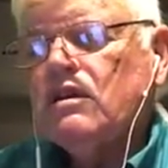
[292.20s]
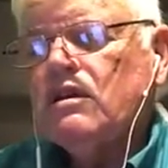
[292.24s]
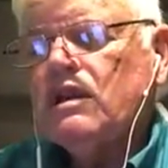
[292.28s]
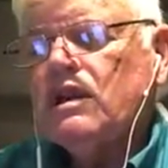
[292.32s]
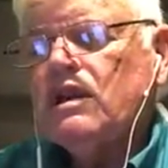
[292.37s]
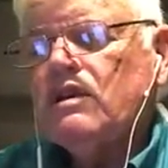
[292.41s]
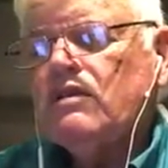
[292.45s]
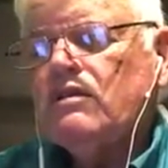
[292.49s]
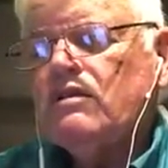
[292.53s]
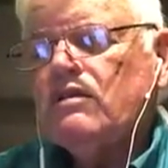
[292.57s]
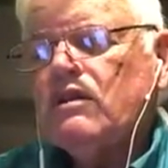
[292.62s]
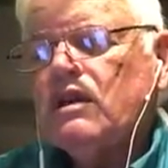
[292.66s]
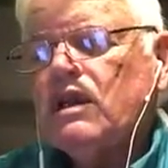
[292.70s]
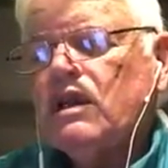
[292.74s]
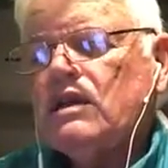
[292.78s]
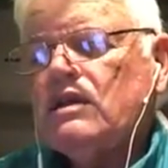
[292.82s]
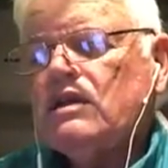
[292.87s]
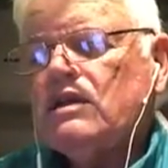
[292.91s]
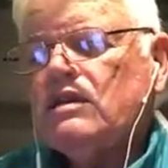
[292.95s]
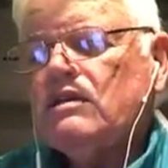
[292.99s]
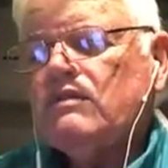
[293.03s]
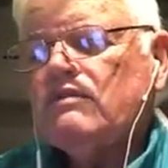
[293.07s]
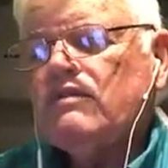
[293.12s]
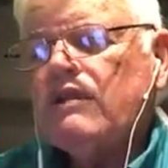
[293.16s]
that your
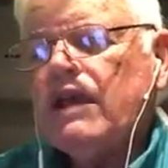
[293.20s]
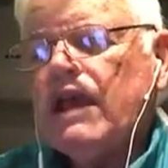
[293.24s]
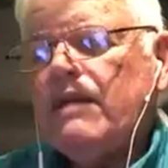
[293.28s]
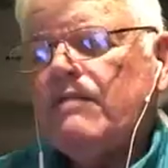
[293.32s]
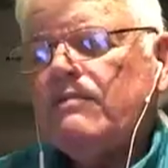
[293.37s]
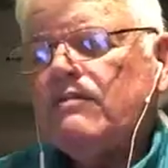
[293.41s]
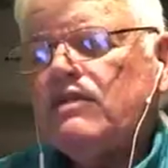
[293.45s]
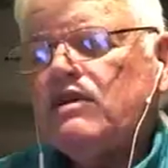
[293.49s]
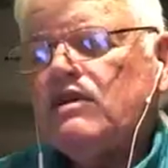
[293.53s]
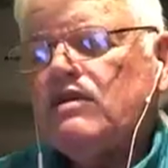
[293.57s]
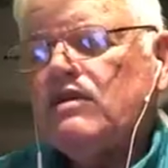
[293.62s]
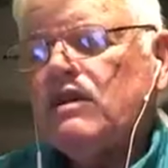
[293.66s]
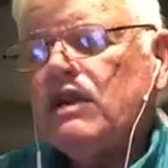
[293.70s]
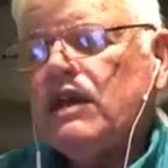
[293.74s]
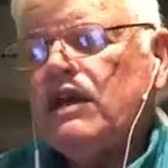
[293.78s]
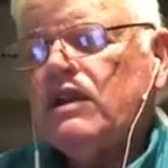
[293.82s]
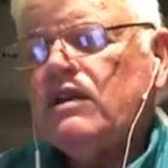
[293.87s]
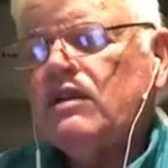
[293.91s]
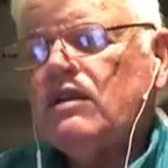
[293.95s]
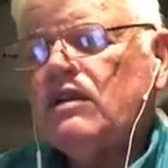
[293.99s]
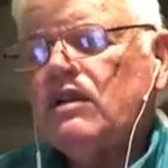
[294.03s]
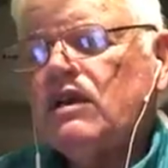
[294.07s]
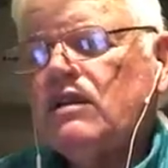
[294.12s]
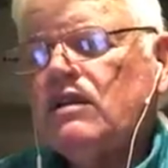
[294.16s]
eyes have happened to light
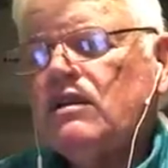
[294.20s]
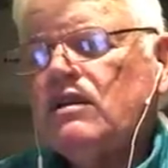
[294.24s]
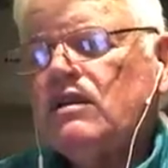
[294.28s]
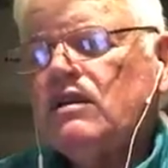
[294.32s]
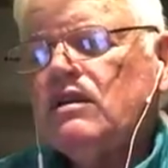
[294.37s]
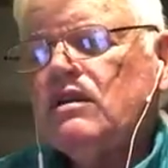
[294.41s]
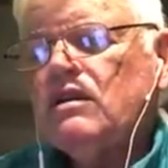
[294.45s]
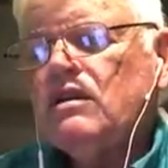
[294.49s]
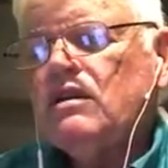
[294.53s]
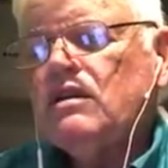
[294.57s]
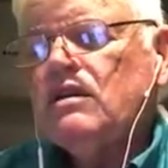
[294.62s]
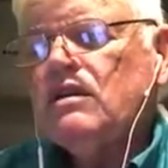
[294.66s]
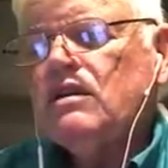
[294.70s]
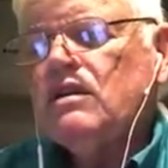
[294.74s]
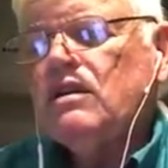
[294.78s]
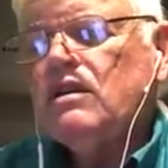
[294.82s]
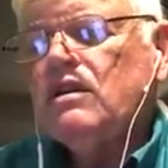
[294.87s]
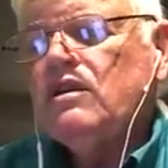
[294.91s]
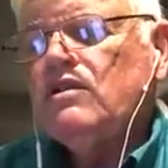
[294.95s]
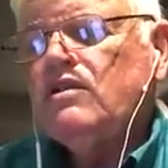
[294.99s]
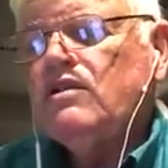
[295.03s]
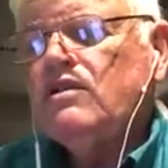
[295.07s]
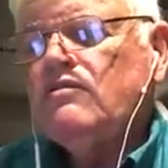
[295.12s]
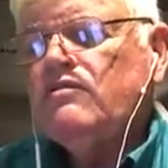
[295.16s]
on.
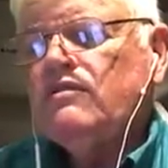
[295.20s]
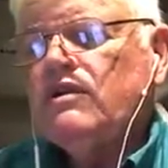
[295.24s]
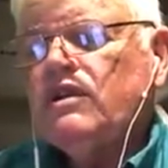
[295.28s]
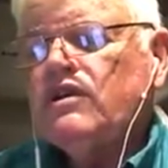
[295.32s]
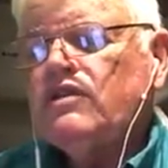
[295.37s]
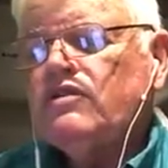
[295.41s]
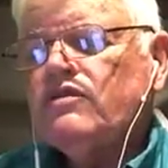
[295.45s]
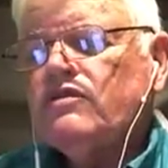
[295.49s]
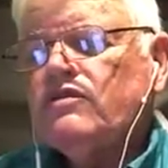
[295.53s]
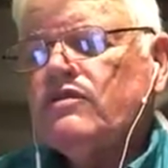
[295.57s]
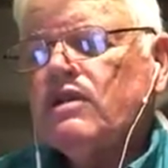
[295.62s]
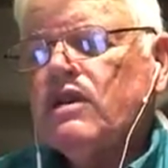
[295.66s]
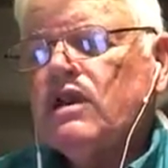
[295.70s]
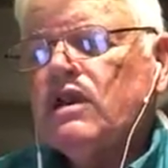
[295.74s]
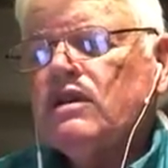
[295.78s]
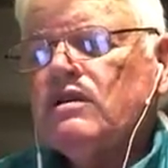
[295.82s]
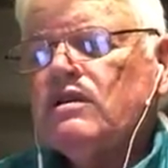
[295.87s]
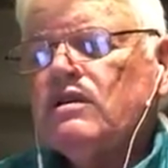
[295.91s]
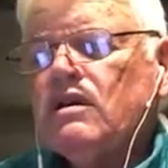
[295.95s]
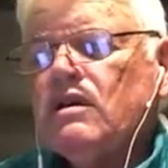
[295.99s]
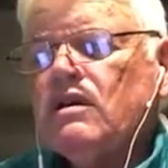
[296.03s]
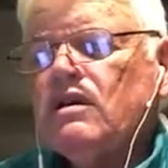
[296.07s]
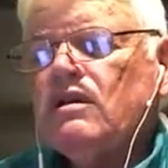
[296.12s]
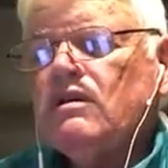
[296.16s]
You should rest your
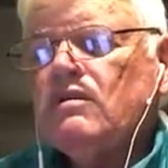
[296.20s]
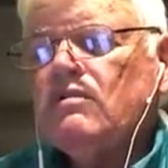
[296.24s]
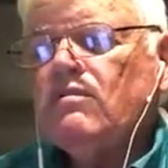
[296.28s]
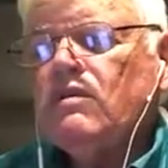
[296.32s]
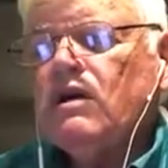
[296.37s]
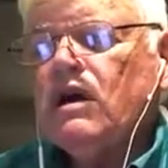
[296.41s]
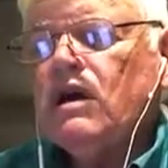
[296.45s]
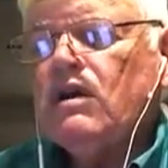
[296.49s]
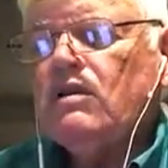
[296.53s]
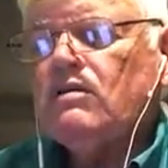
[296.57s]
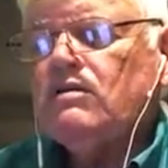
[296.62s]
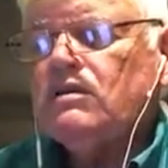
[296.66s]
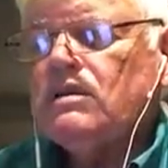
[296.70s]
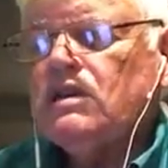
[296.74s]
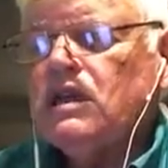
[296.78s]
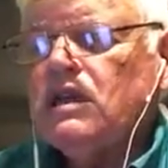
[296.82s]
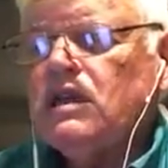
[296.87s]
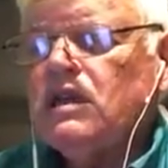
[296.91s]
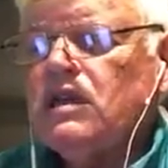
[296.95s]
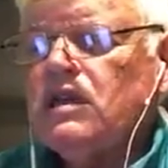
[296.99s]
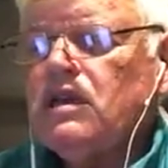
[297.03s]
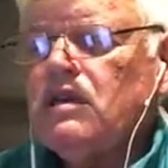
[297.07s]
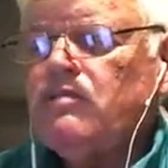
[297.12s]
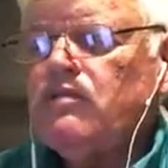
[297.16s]
eyes on it a while,
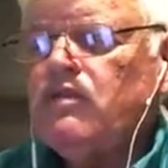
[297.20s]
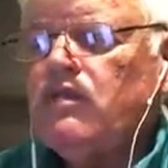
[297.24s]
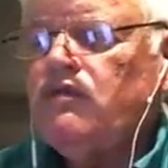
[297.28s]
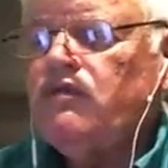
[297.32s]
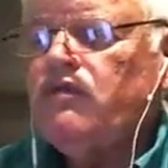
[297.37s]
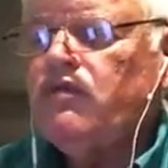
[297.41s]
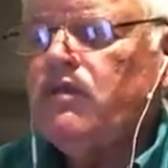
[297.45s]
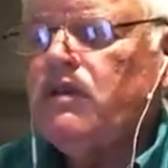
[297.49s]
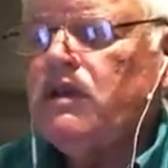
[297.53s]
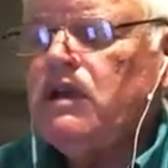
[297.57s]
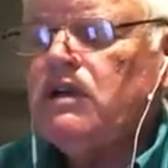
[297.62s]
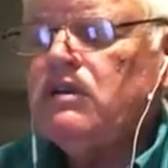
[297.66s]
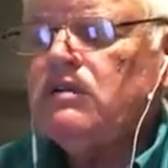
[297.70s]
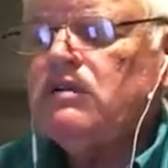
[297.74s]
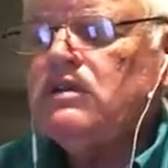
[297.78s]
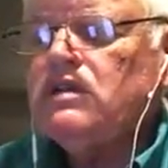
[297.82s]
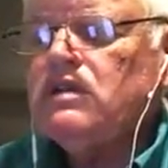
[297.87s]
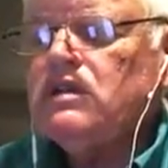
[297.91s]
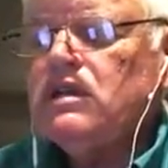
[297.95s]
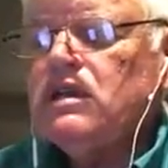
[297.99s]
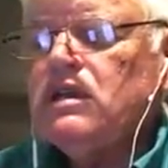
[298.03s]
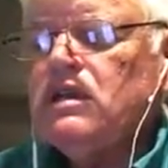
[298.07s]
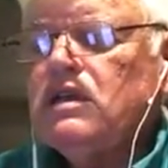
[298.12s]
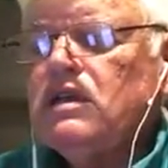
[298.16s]
saying, above all
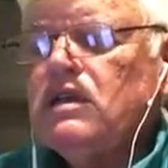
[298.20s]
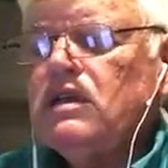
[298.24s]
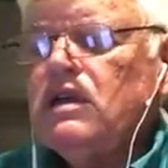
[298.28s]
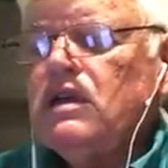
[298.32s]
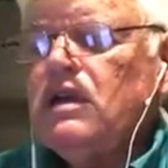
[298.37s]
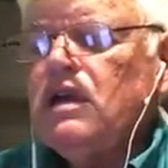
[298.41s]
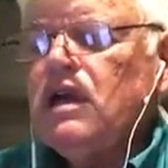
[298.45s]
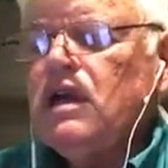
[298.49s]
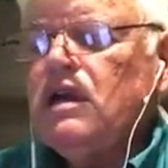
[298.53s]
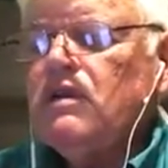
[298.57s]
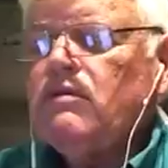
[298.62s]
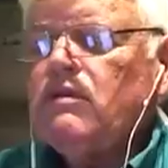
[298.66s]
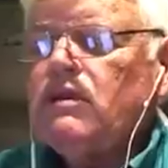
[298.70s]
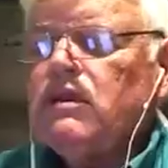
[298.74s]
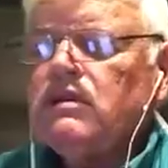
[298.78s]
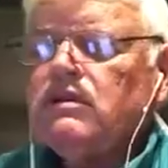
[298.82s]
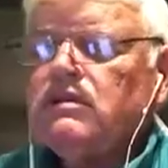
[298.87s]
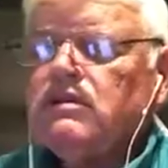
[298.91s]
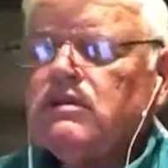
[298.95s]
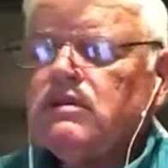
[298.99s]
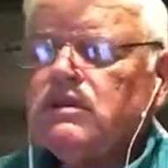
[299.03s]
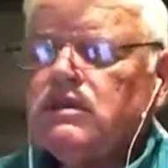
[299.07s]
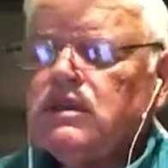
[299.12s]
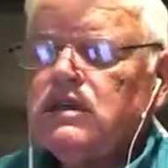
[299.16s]
else, I want
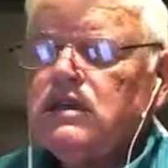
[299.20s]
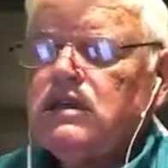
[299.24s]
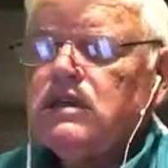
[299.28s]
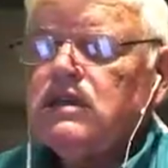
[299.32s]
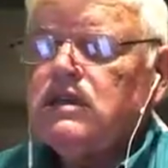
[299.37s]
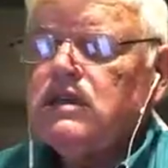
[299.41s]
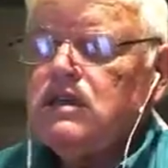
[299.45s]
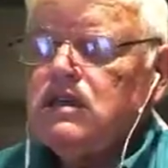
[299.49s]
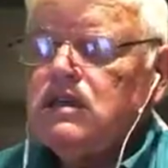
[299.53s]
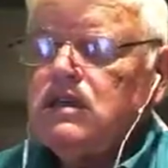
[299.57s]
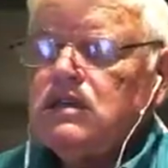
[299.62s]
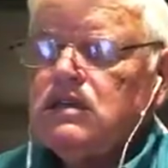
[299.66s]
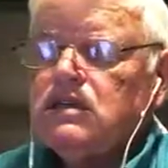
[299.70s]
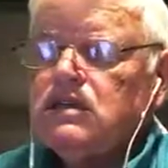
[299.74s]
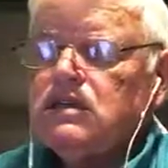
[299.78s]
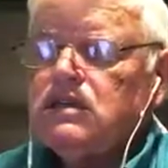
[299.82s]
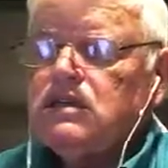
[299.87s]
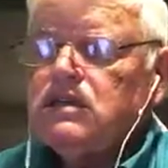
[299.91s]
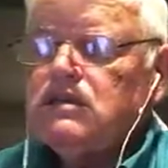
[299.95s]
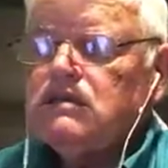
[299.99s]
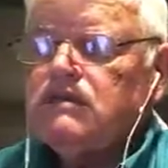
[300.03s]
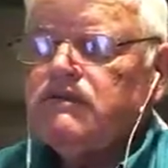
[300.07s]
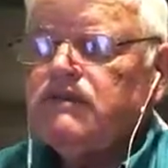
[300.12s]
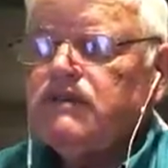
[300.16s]
to see
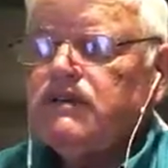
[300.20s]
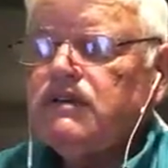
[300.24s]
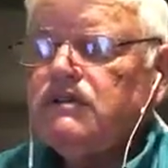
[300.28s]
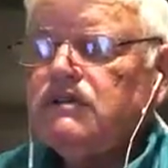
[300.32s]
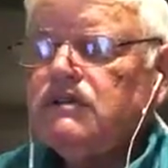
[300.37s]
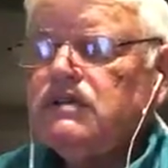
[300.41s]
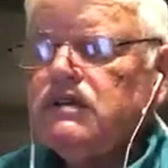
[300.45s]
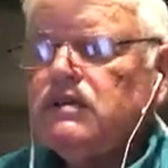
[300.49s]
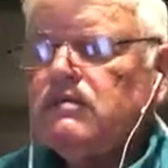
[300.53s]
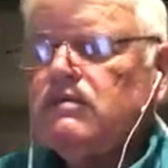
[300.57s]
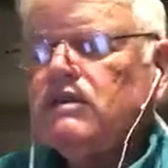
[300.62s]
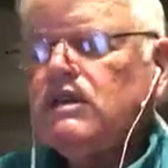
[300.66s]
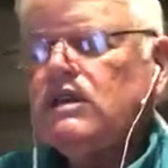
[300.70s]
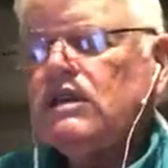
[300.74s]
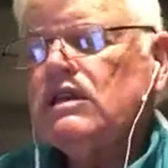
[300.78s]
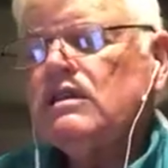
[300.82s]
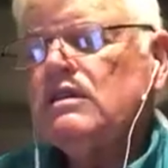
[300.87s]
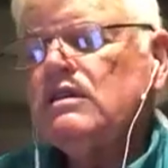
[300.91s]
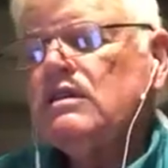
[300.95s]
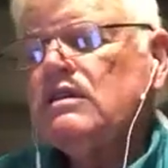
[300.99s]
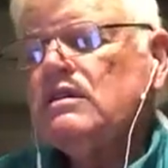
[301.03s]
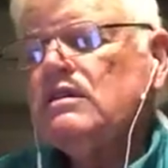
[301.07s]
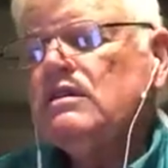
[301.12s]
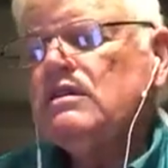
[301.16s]
this, fill in the
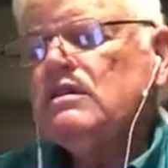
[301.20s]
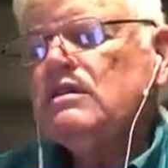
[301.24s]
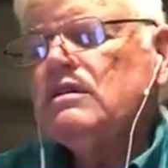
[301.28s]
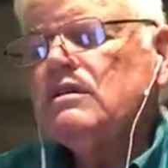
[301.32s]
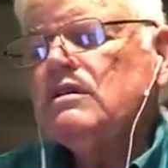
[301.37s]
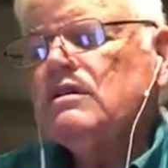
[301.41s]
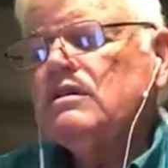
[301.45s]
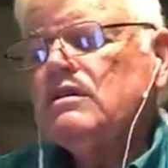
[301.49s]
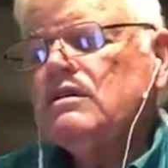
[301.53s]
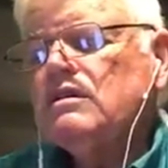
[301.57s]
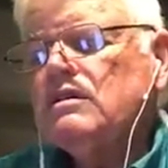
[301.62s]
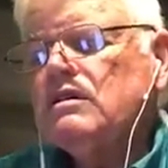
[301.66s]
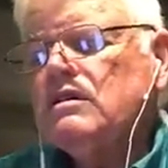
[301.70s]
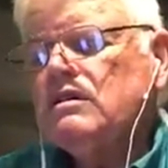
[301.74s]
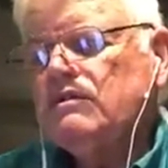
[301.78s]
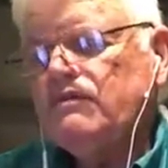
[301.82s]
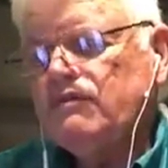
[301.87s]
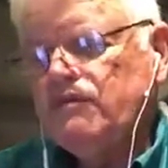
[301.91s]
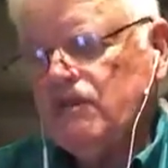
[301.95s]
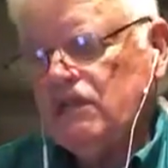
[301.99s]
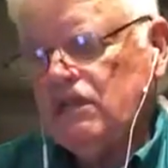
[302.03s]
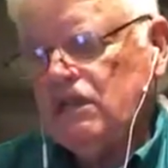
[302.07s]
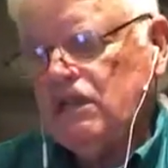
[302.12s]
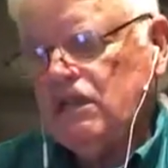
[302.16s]
blank,
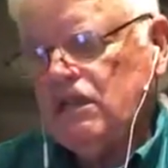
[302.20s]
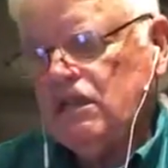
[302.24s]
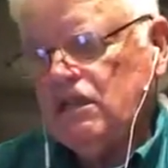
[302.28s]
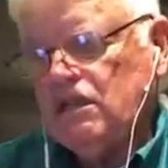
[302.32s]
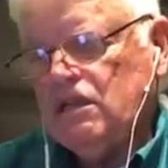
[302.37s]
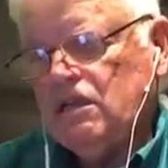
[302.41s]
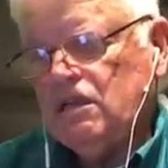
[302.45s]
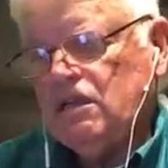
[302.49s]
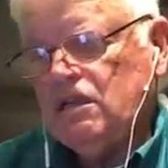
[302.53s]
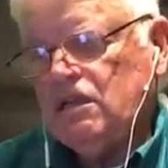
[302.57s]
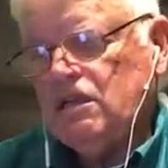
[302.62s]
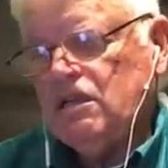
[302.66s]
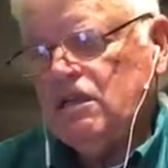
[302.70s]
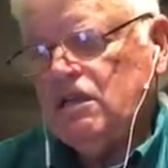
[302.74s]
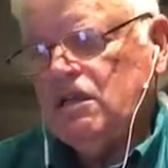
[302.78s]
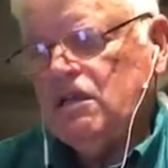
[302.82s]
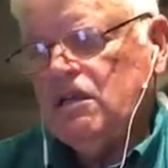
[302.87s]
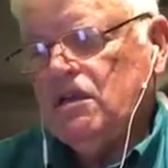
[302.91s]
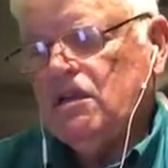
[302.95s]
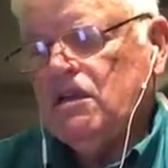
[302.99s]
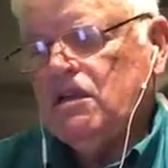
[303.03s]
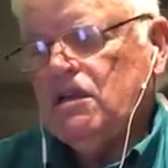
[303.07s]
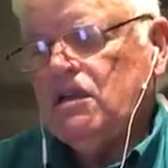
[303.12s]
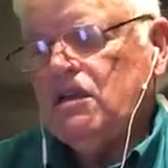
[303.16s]
differently.
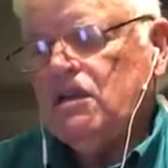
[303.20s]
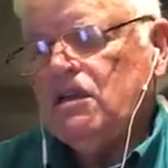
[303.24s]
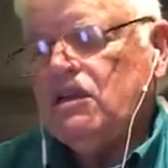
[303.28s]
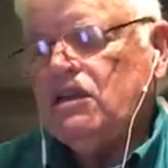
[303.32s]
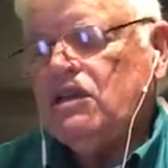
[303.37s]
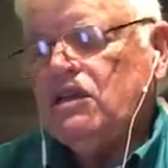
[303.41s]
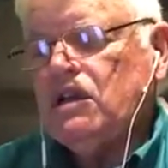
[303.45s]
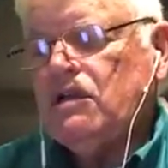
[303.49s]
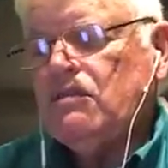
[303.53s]
Each